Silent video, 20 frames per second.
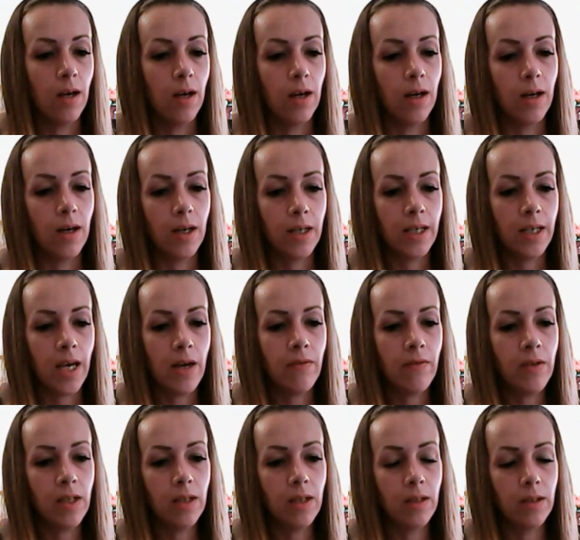
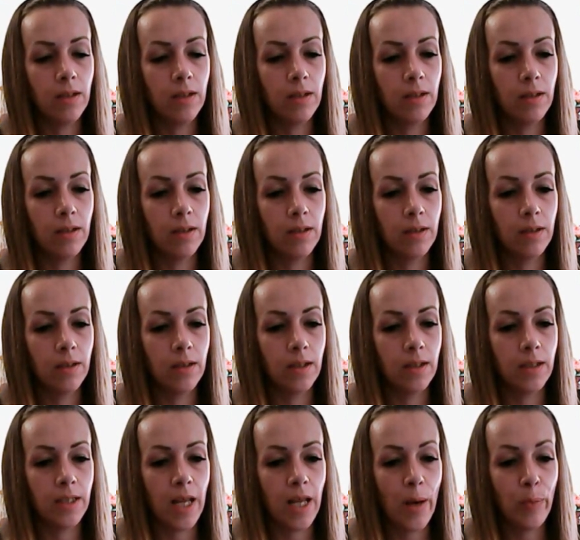Having
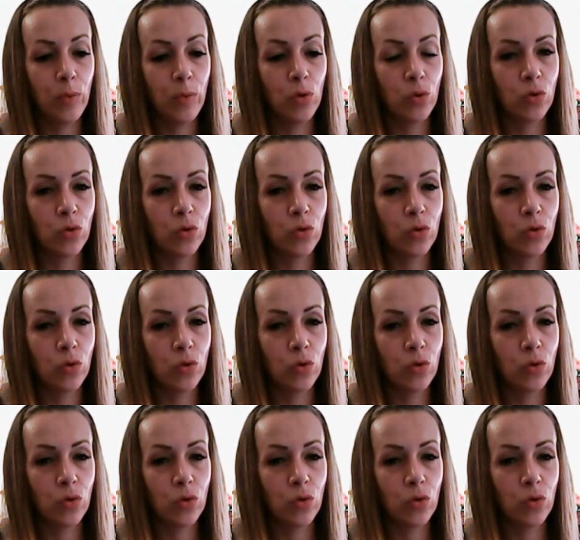Neptune